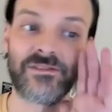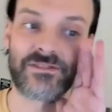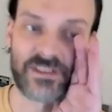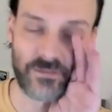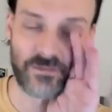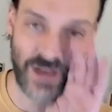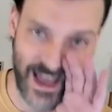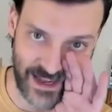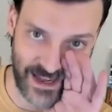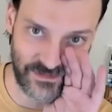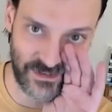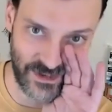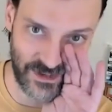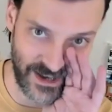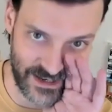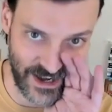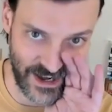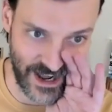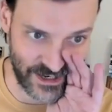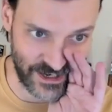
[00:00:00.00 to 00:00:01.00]
Bank for
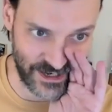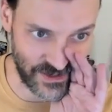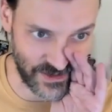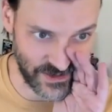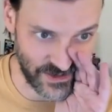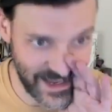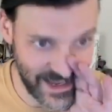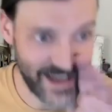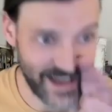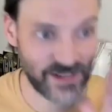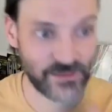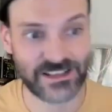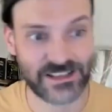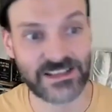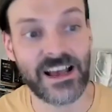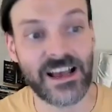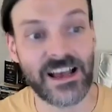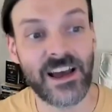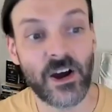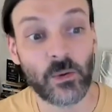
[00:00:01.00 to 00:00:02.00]
International Settlements,
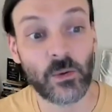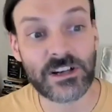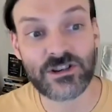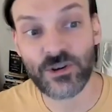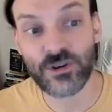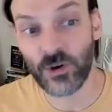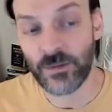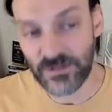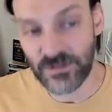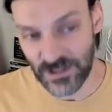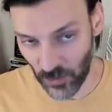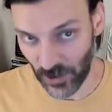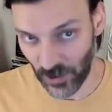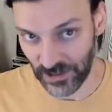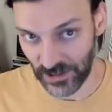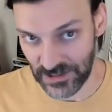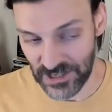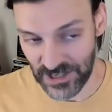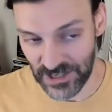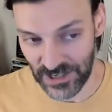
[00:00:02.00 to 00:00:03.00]
which groups the
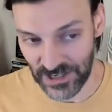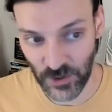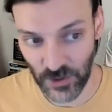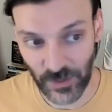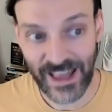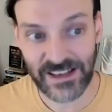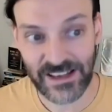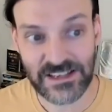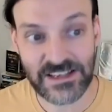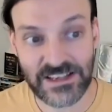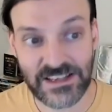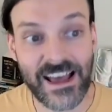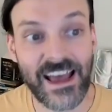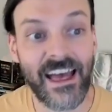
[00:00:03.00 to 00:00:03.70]
world's central banks,